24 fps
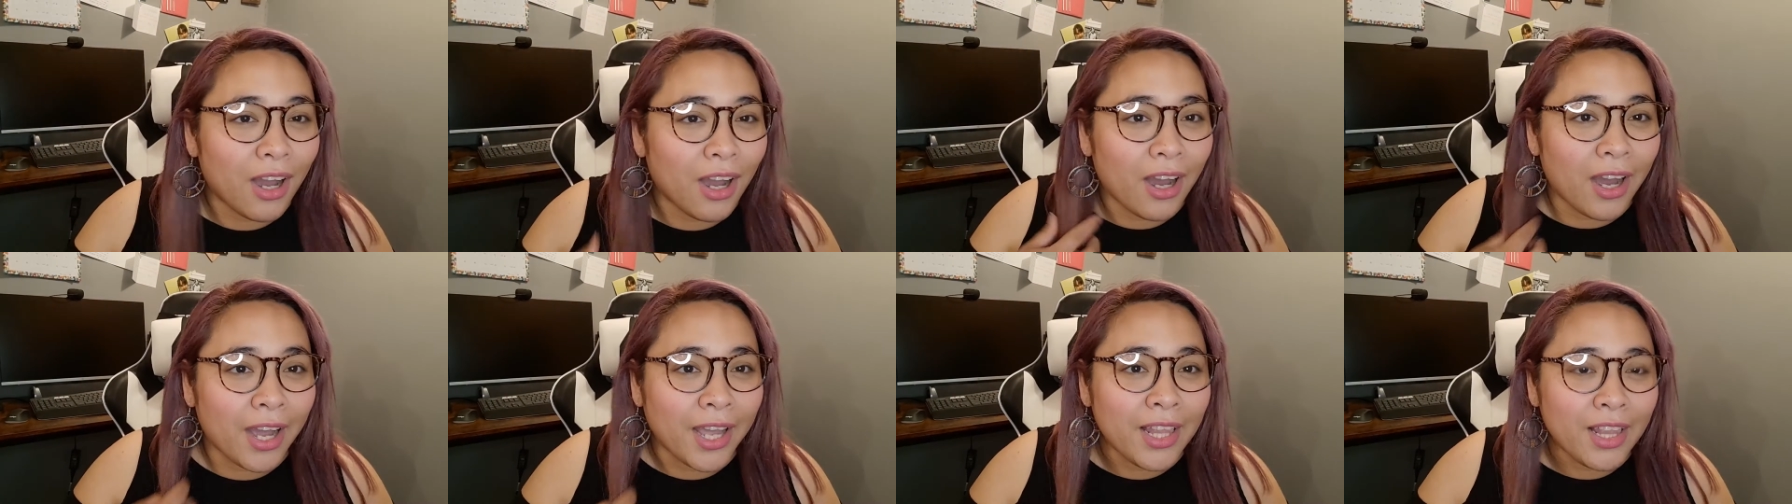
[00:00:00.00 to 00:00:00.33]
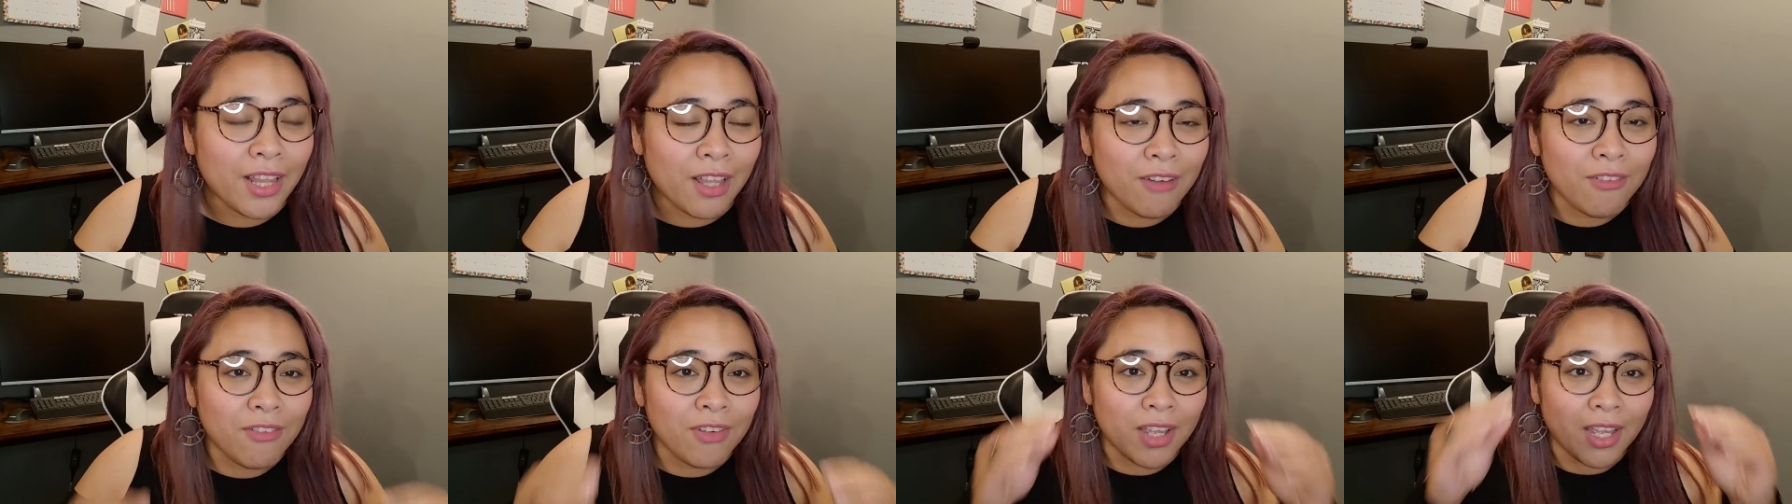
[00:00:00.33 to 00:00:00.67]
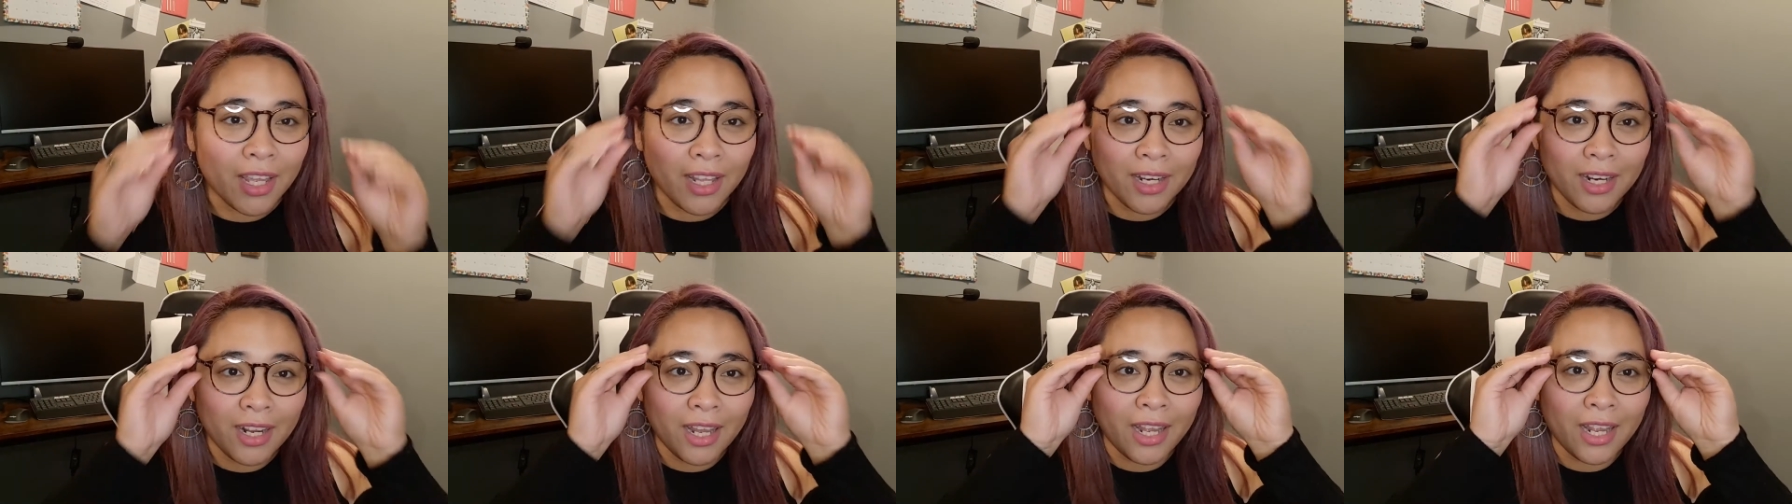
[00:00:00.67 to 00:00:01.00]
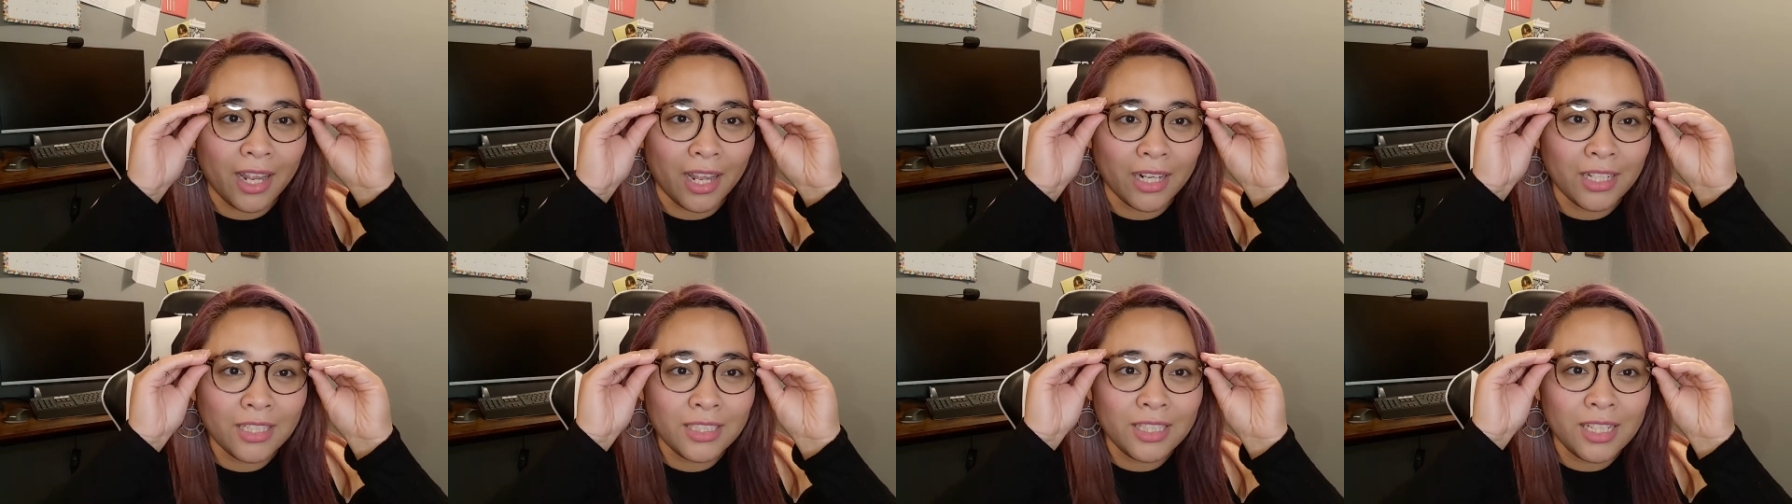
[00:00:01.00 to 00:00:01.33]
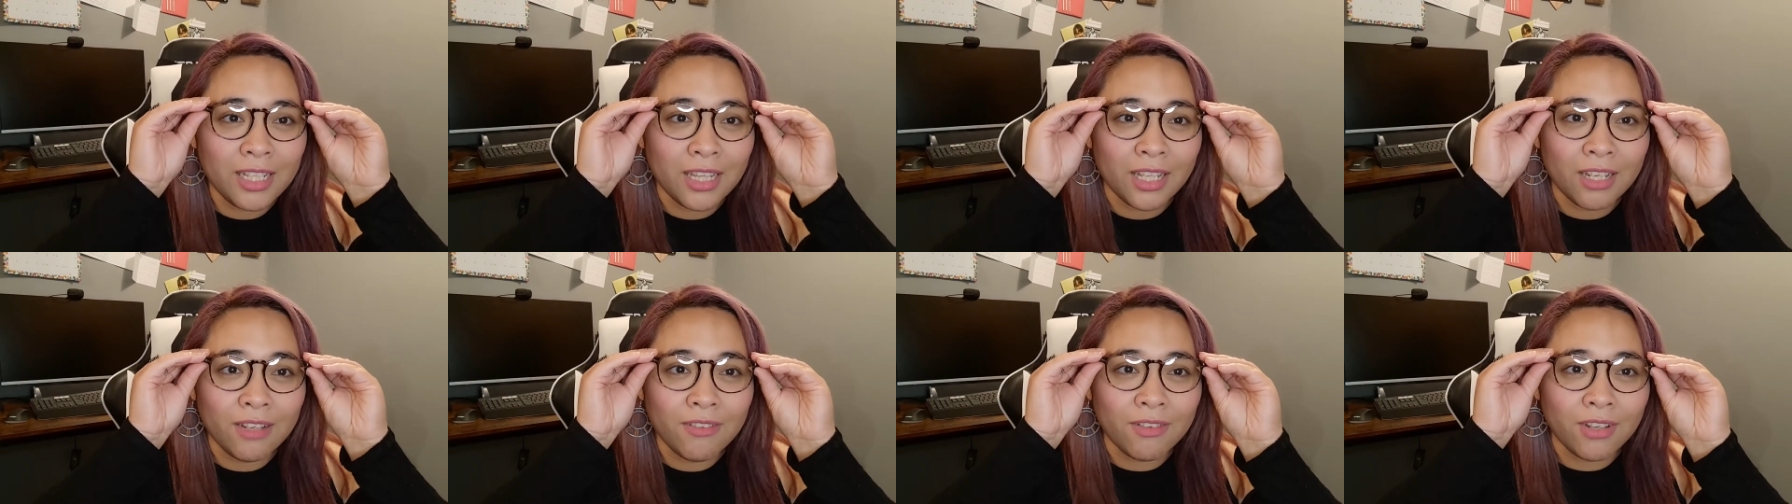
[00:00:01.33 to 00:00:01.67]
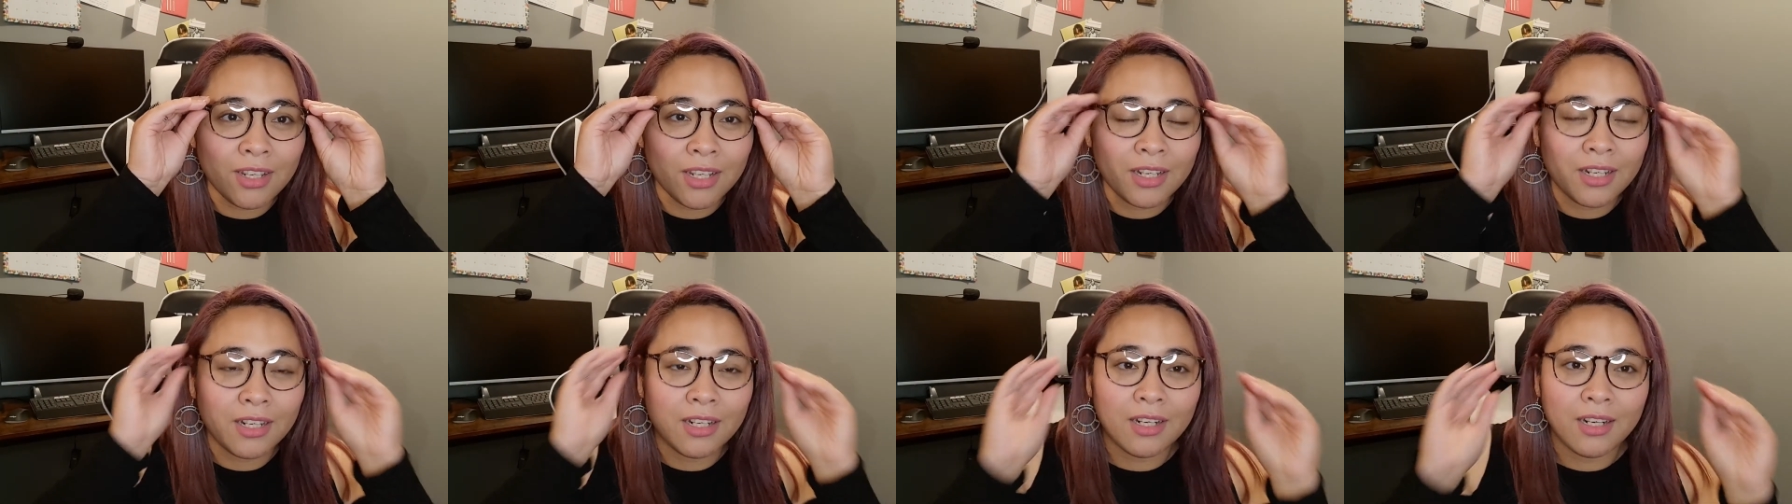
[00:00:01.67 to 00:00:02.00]
I love it. I honestly love
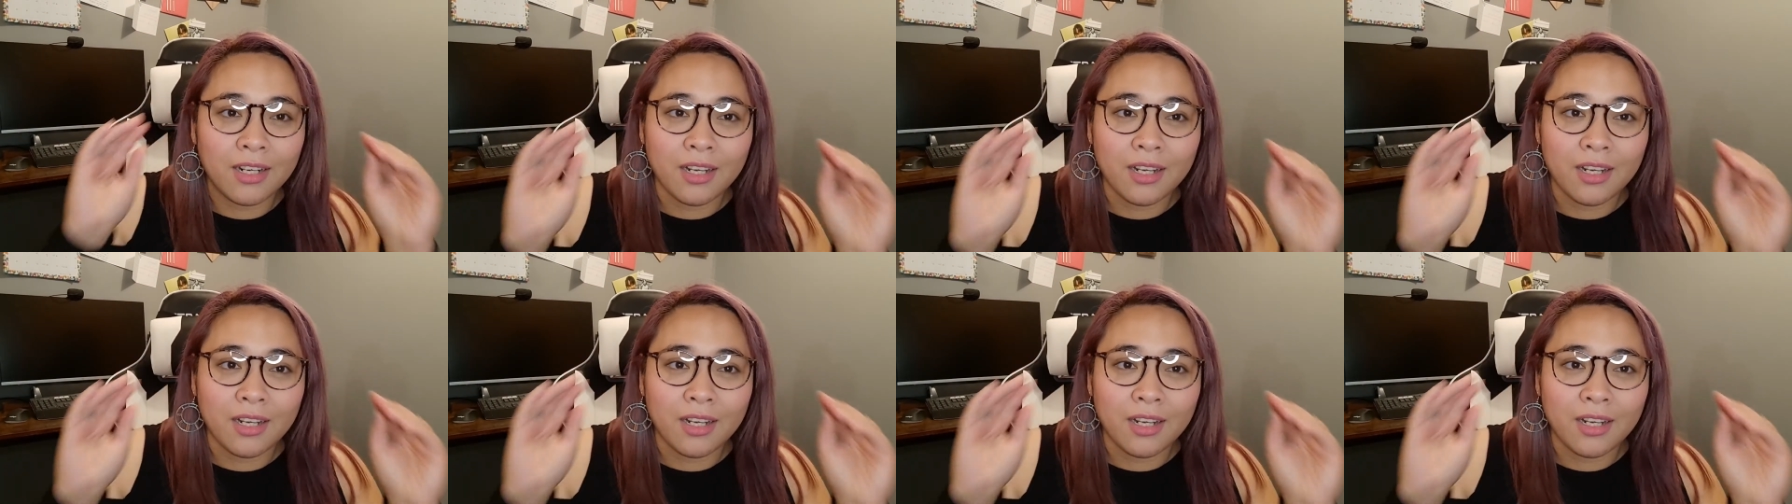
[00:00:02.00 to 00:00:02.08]
it.